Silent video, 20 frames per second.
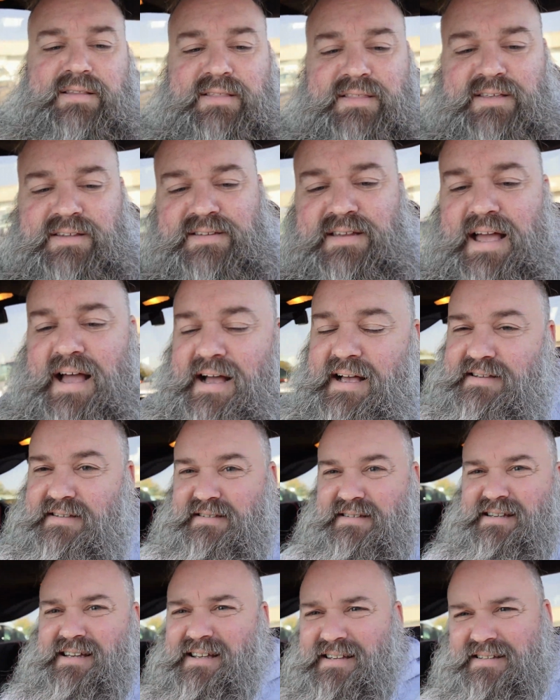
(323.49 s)
this
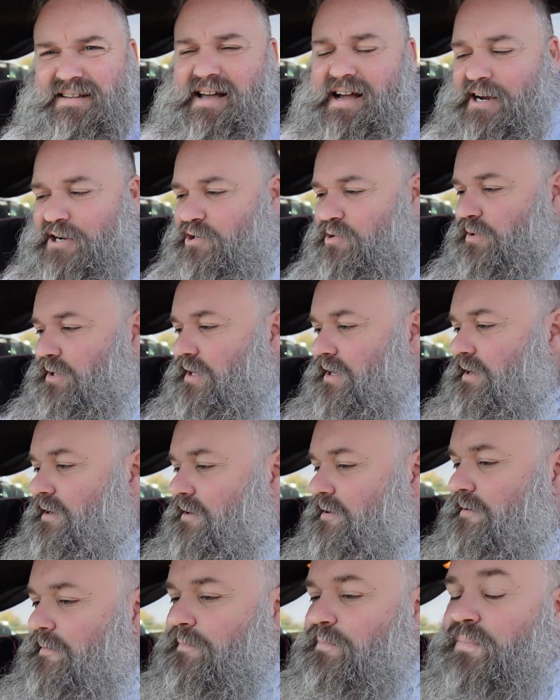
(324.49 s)
is actually
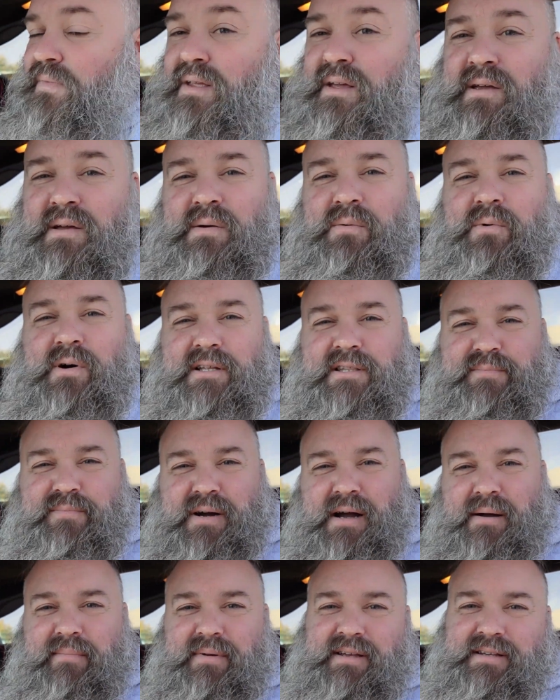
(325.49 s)
what the
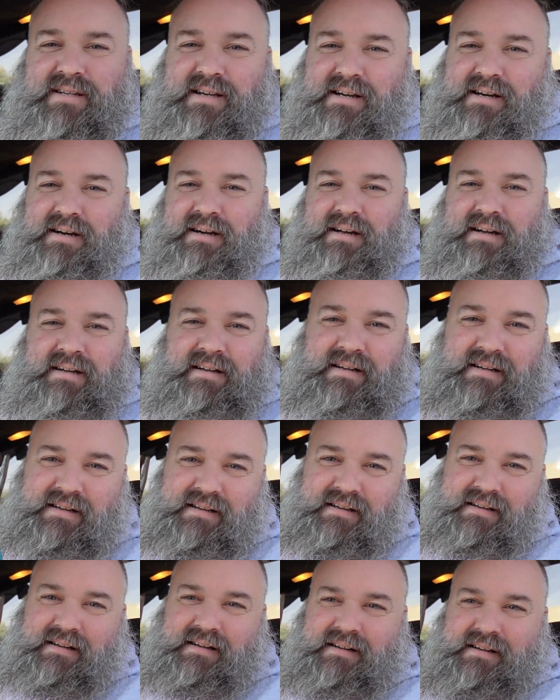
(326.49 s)
problem is here,
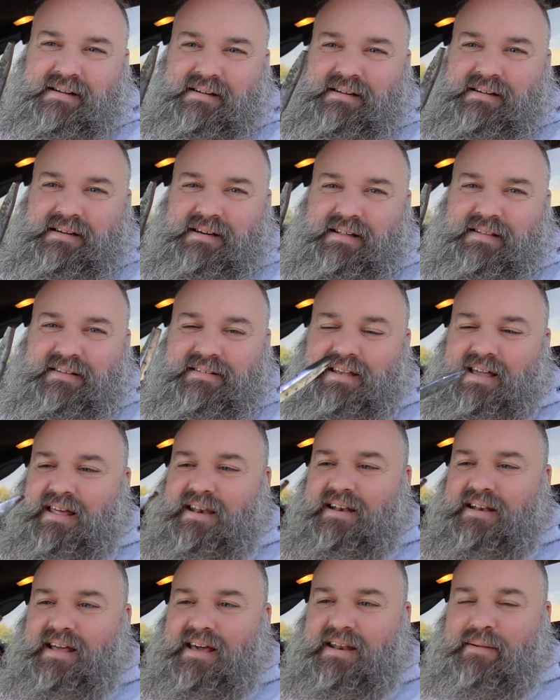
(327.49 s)
got this
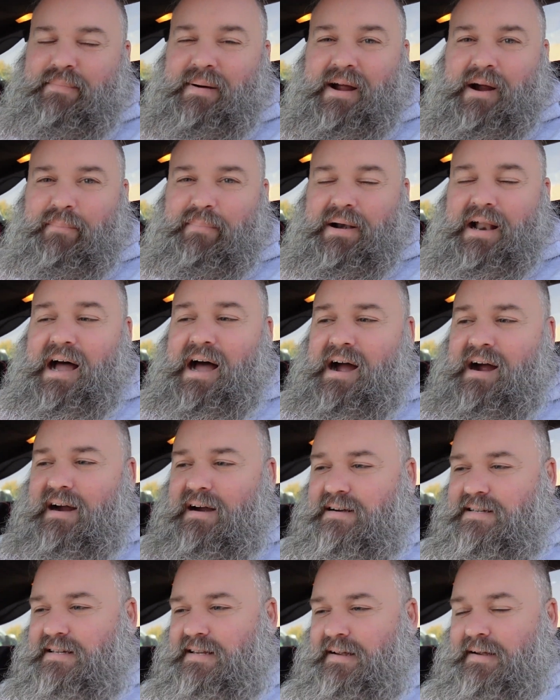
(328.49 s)
handy dandy pair of
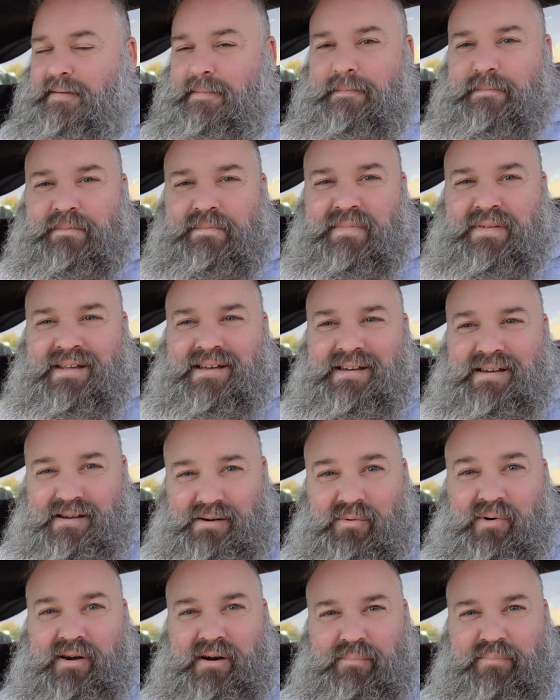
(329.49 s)
pliers,
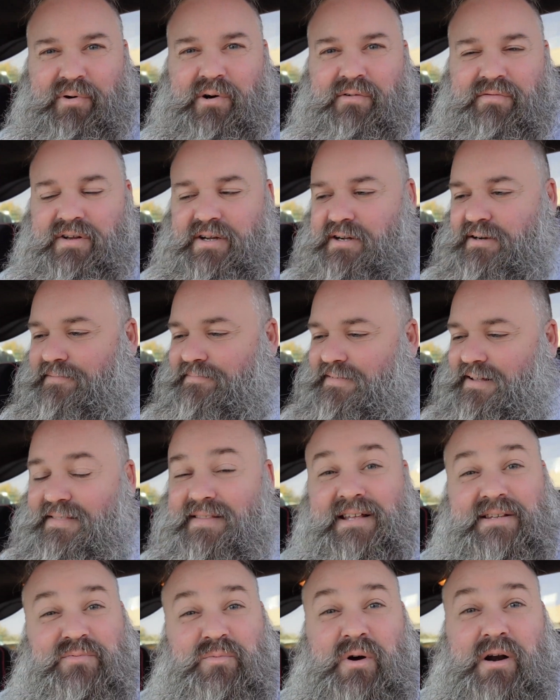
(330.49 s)
and we're gonna prove to you that
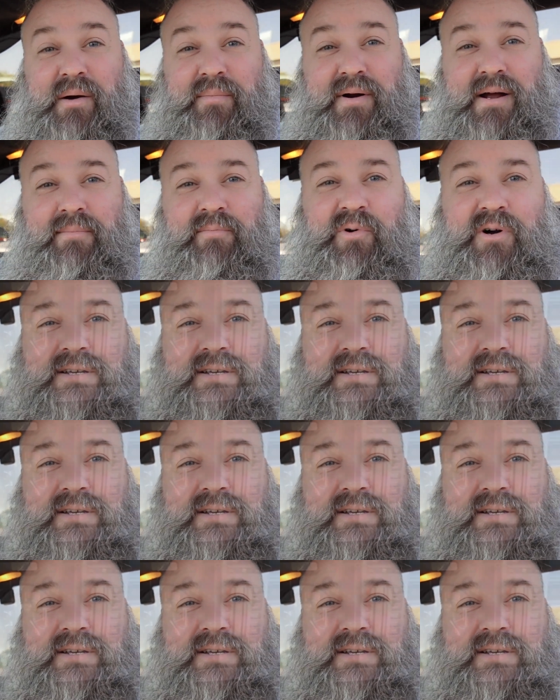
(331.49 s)
that's what our problem